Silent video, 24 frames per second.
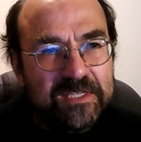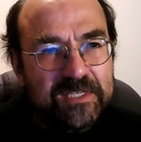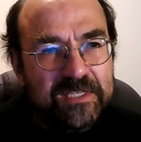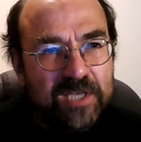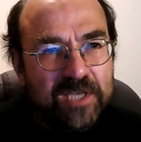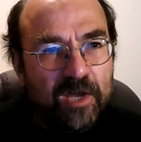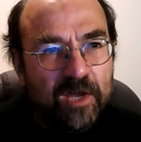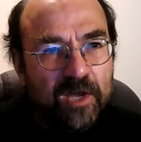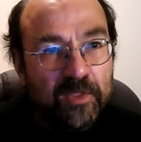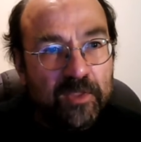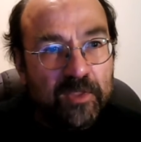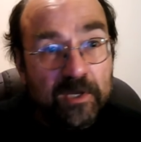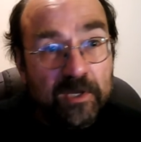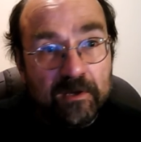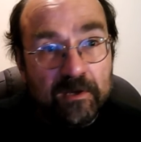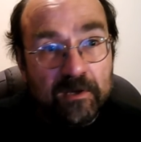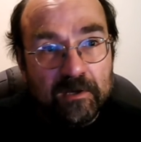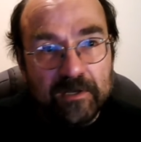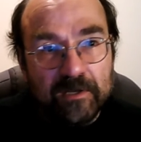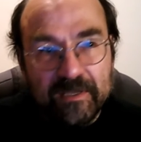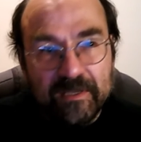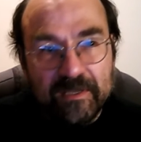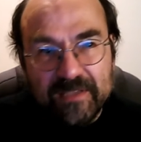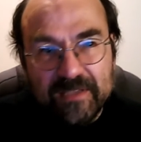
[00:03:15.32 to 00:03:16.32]

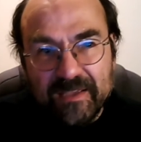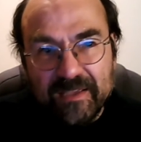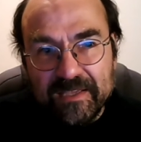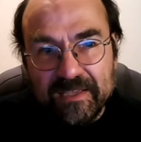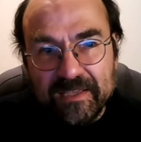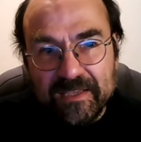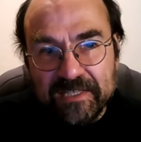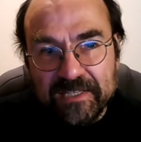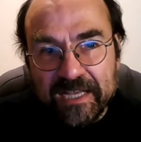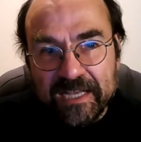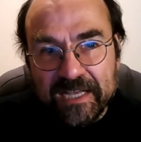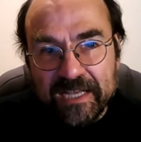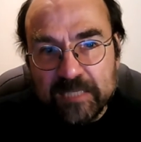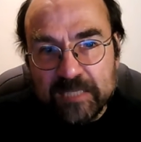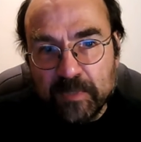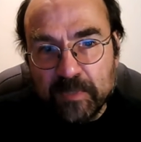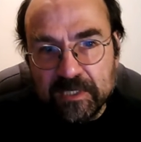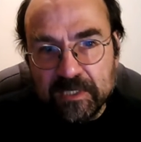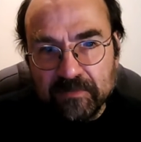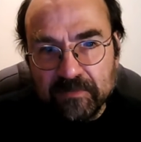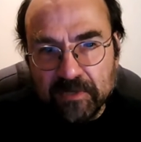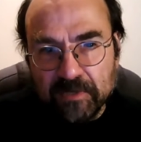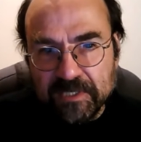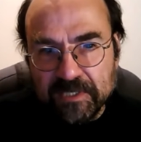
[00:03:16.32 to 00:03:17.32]
other is an aspect
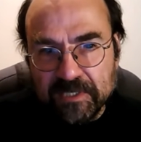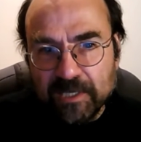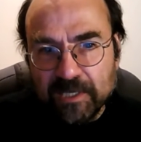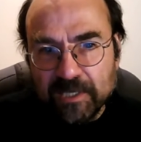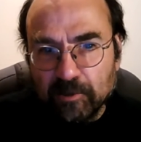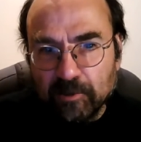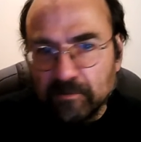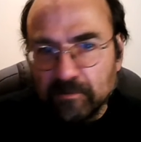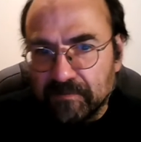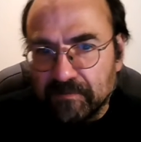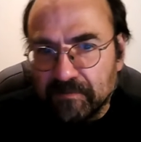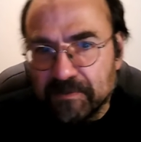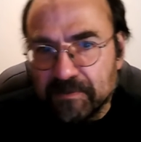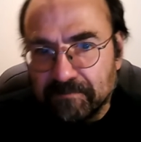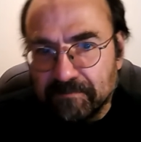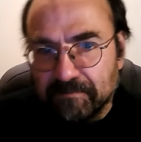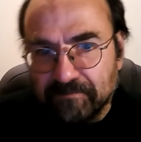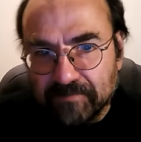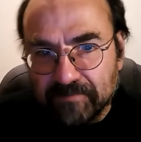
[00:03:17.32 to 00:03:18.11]
of ourselves.